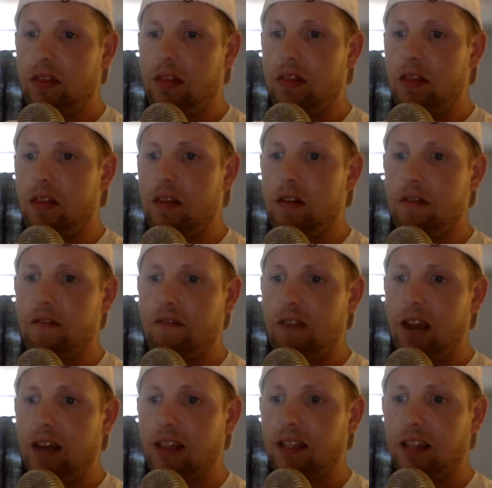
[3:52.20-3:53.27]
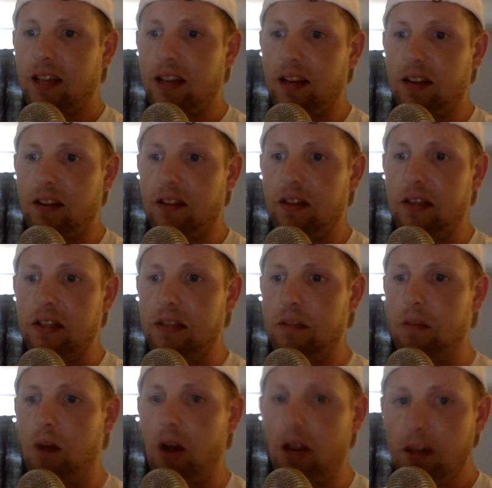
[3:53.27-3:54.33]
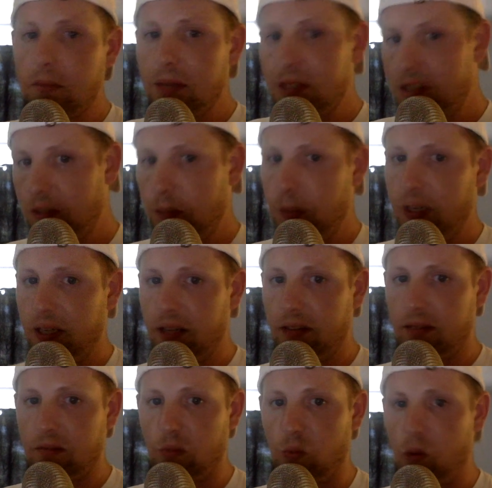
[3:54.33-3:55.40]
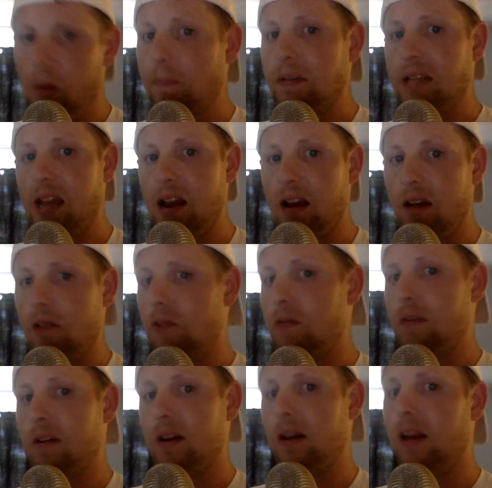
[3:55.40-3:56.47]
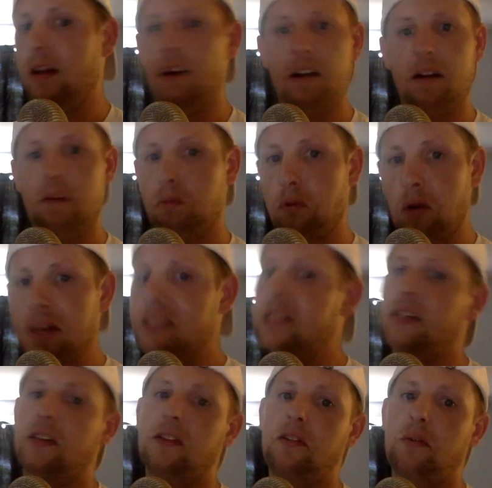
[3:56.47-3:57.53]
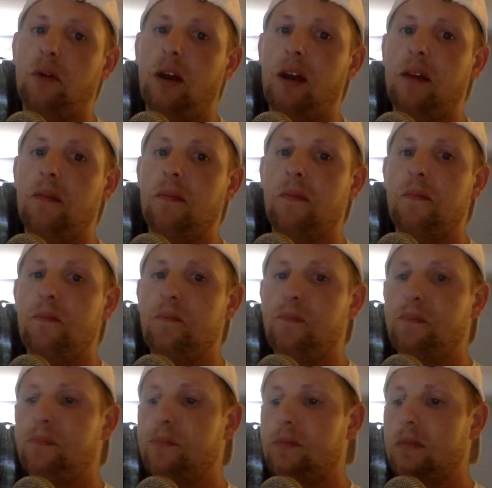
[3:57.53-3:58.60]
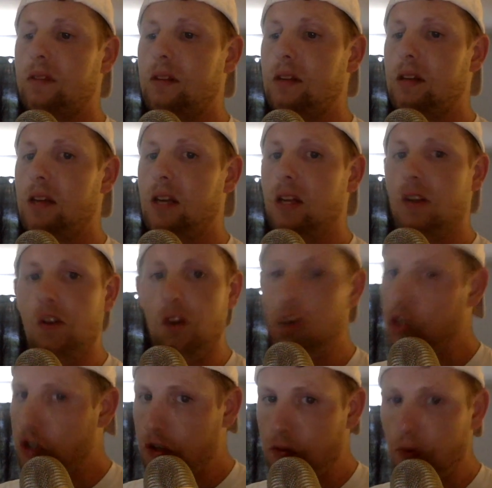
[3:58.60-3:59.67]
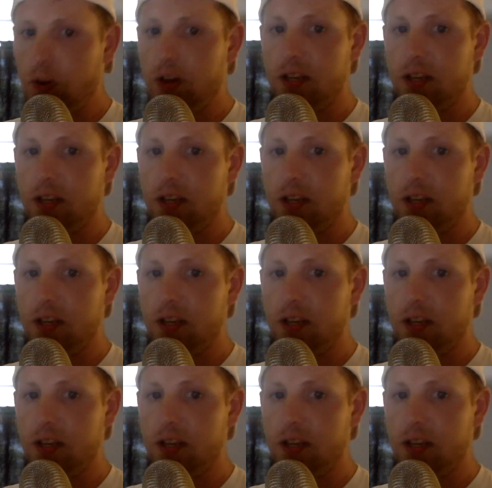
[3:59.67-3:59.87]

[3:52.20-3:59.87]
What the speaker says: the fact that these monuments are being ripped down at an unprecedented rate, destroyed,